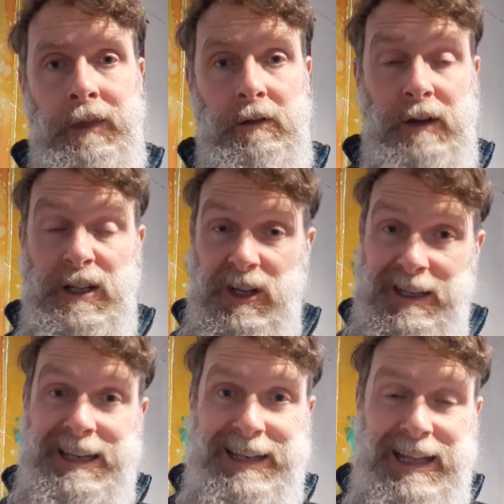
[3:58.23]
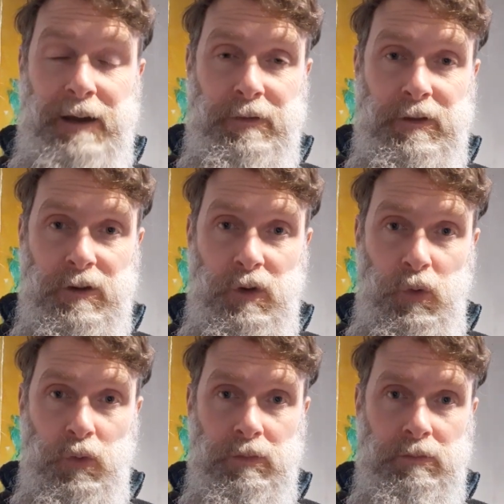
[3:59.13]
Eventually he left the
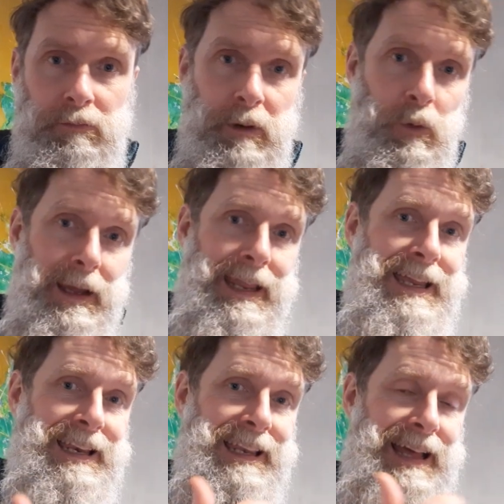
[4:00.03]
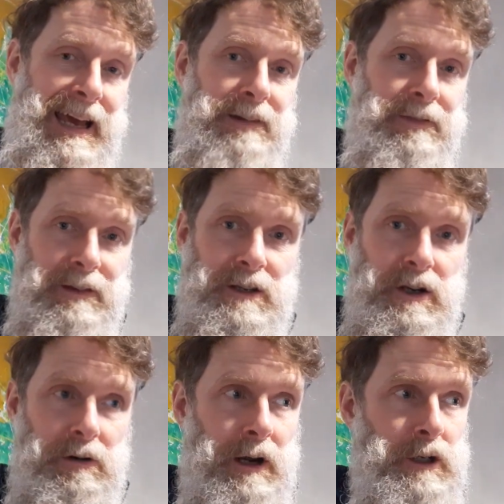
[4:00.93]
school, but when he left, this
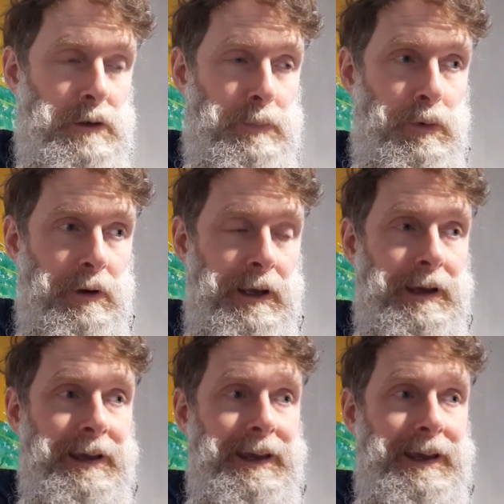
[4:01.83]
crushed boy,